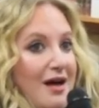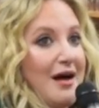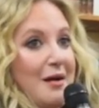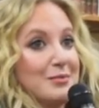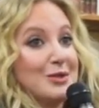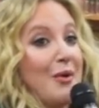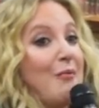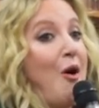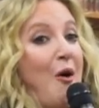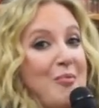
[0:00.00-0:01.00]
So I'm
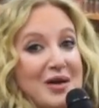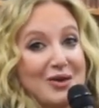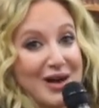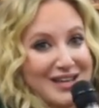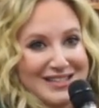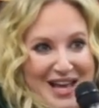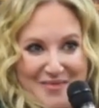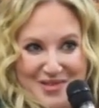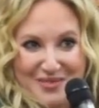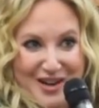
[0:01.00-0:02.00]
hoping you guys
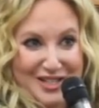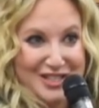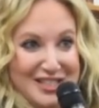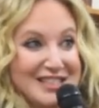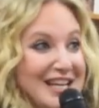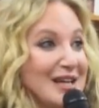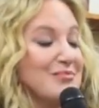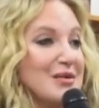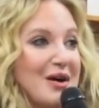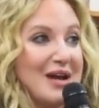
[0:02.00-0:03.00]
came with questions. They can
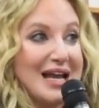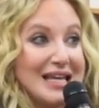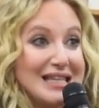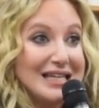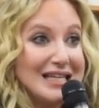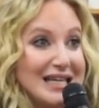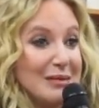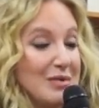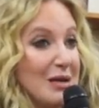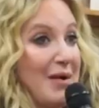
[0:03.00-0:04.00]
be about anything. They
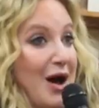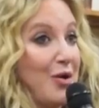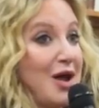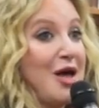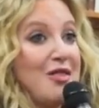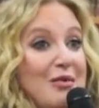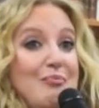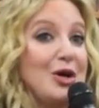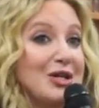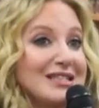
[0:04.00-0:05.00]
can be about the
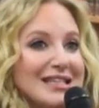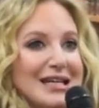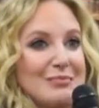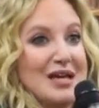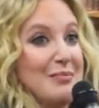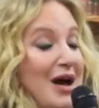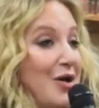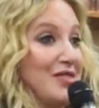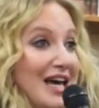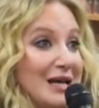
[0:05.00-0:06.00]
books. They can be
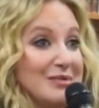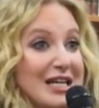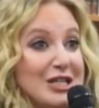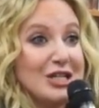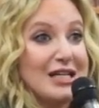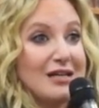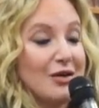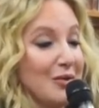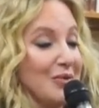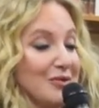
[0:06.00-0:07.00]
about the adaptation,
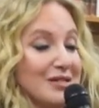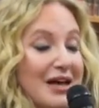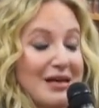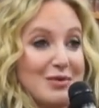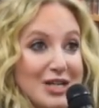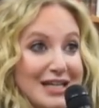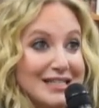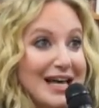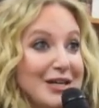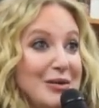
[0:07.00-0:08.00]
although there's not that much I can
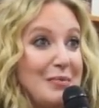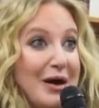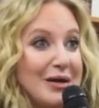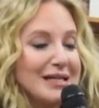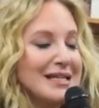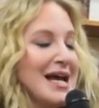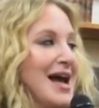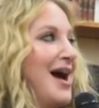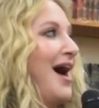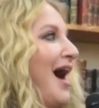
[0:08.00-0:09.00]
tell you about it.
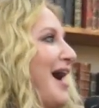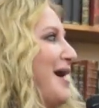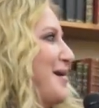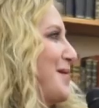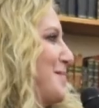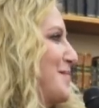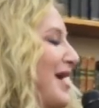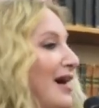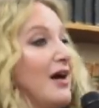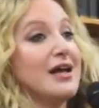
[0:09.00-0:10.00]

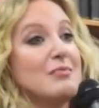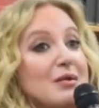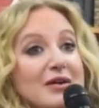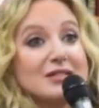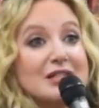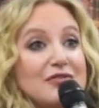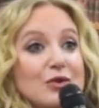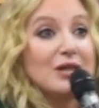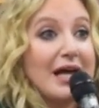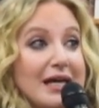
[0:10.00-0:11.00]
It can be about stuff
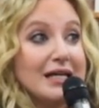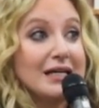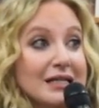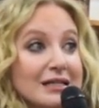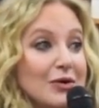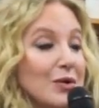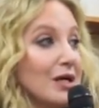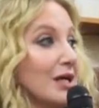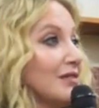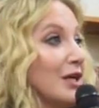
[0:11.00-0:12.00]
you like
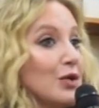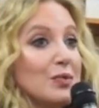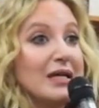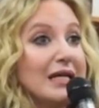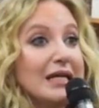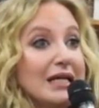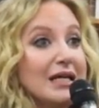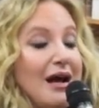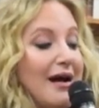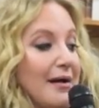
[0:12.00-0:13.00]
or that you're reading.
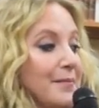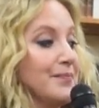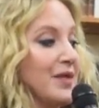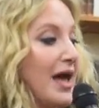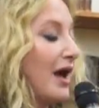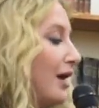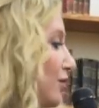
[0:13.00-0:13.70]
And I